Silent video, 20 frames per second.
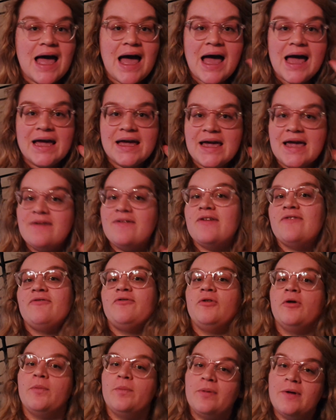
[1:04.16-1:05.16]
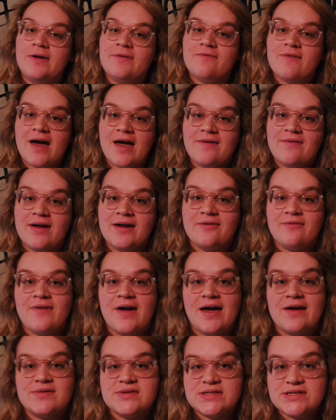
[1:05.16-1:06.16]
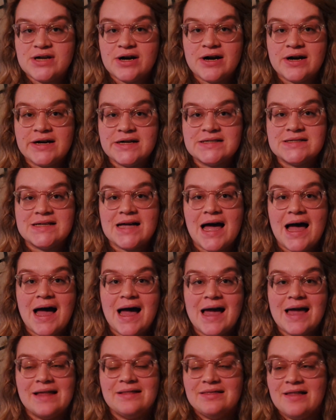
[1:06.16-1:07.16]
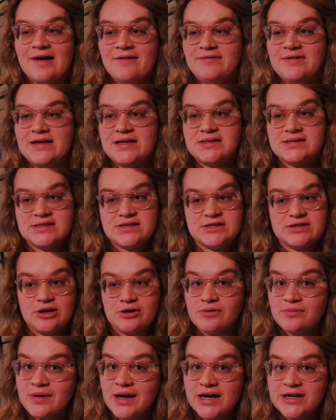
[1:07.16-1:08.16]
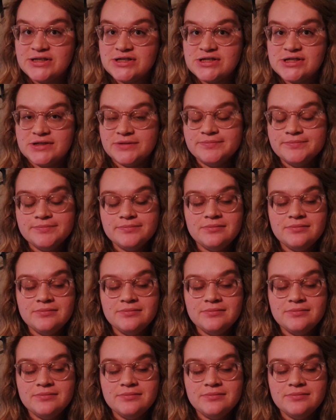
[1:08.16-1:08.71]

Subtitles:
I gave it 4.5 out of 5 stars. I loved it so much.